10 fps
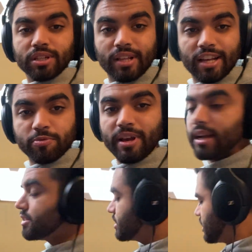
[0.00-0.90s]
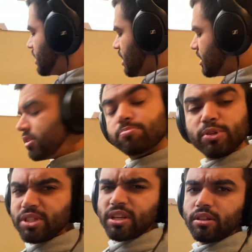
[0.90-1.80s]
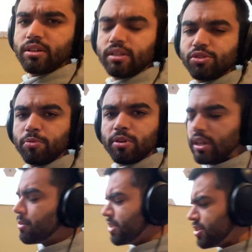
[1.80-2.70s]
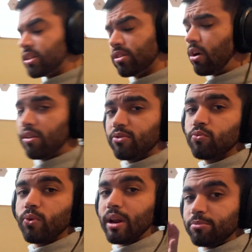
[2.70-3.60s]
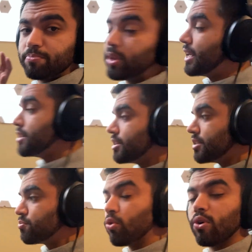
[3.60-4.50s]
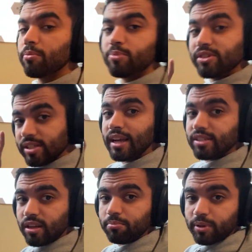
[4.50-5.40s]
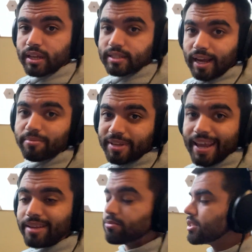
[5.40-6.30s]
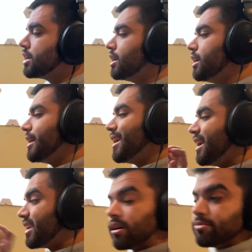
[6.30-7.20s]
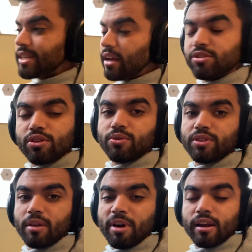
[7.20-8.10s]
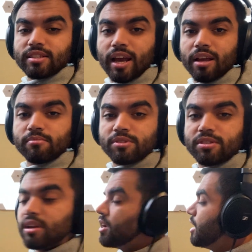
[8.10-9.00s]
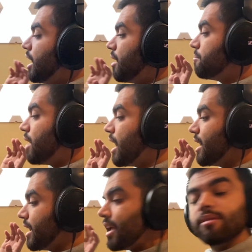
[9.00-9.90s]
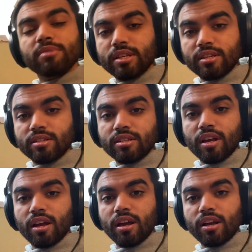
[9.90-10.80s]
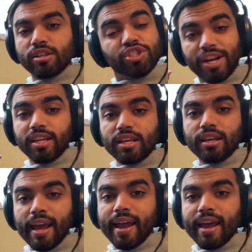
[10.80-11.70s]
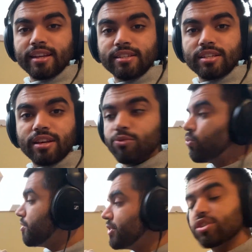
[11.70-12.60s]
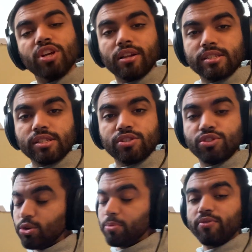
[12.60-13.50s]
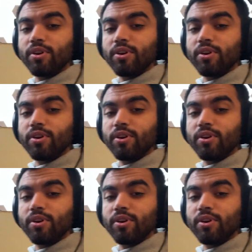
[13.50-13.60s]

glass pads. Not particularly the Super Glide, basically all of them when I'm playing these more precise gunplay type games. It comes down to the amount of times my aim is shaky, and whiffing shots is super